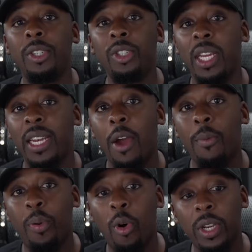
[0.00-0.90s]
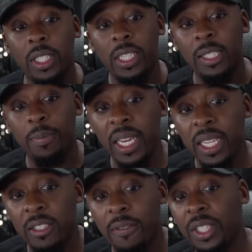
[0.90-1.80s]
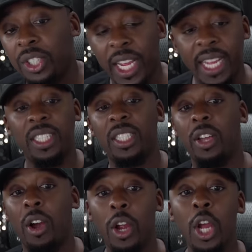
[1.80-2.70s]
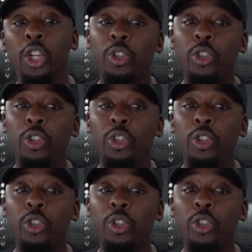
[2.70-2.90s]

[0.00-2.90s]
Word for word: understand how important these meetings of exchanges are